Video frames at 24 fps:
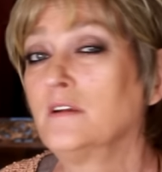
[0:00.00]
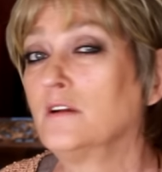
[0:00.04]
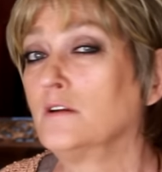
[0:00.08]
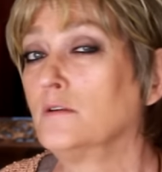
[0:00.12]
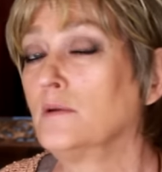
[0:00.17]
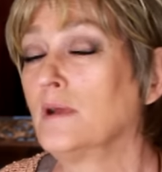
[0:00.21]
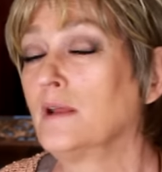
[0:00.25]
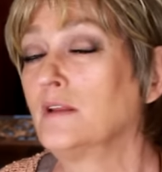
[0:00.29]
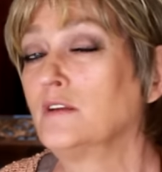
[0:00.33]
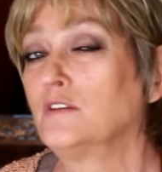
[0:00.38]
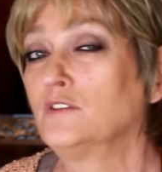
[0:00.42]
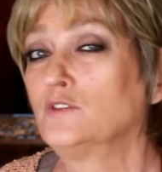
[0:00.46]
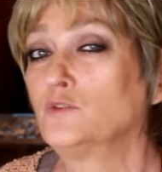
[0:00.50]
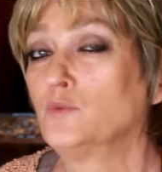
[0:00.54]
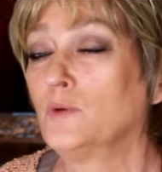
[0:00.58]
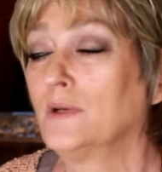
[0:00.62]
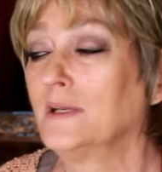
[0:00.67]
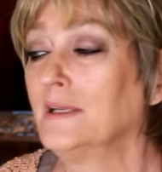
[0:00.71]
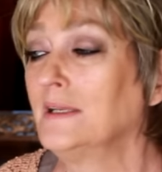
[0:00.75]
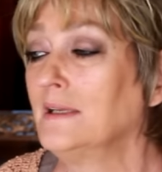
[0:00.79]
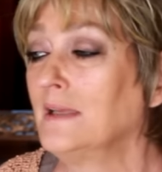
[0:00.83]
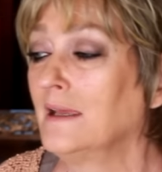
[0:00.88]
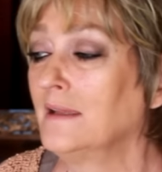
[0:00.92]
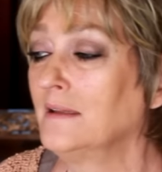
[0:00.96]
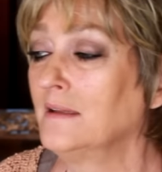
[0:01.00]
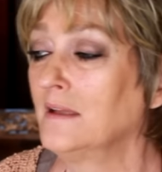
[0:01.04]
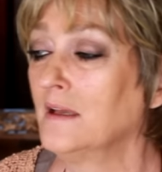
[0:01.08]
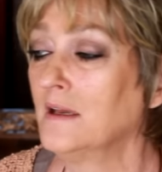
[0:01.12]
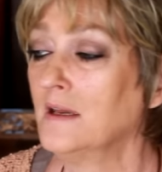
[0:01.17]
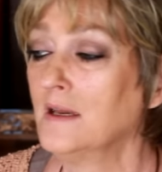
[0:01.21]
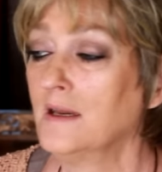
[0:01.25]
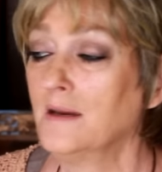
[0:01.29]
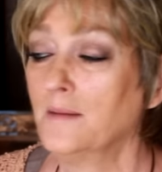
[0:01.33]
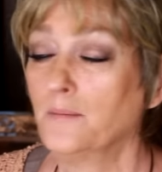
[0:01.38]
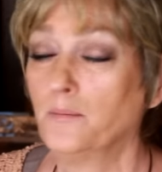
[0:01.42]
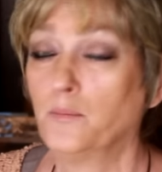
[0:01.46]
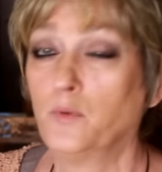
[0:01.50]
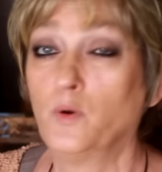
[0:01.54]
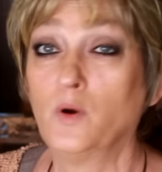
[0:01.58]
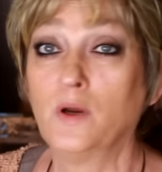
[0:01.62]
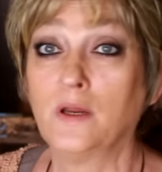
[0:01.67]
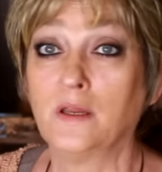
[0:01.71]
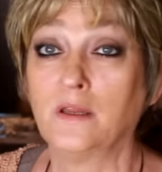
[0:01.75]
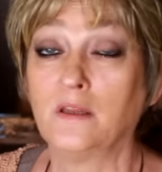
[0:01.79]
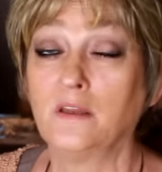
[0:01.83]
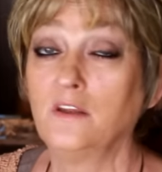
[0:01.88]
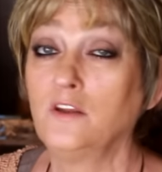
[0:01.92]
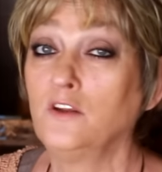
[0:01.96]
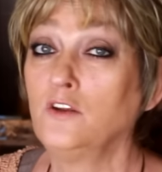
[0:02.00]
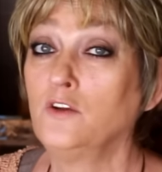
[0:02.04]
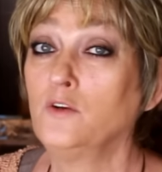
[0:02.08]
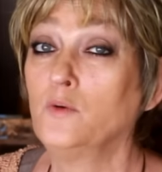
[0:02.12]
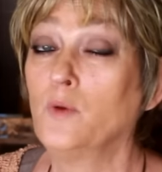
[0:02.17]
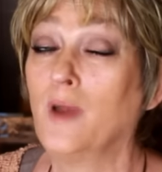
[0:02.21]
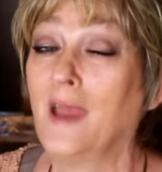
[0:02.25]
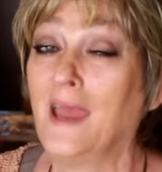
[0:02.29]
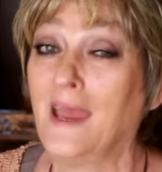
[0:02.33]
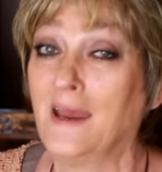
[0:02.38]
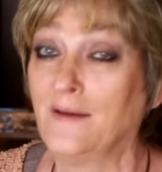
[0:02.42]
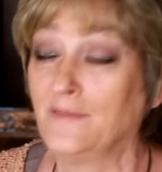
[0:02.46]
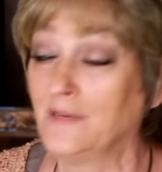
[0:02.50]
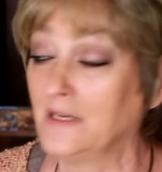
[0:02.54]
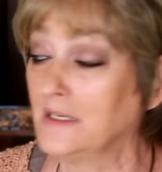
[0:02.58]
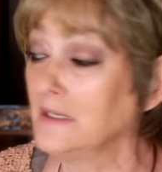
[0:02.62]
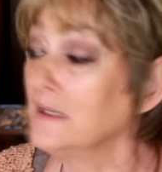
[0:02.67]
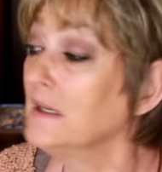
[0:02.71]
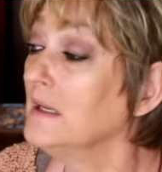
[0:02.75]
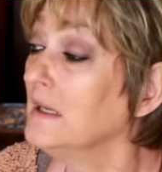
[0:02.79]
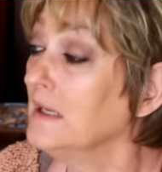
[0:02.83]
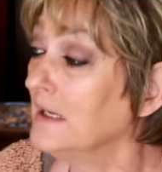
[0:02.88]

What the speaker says: or rather 29th, boy, you have it.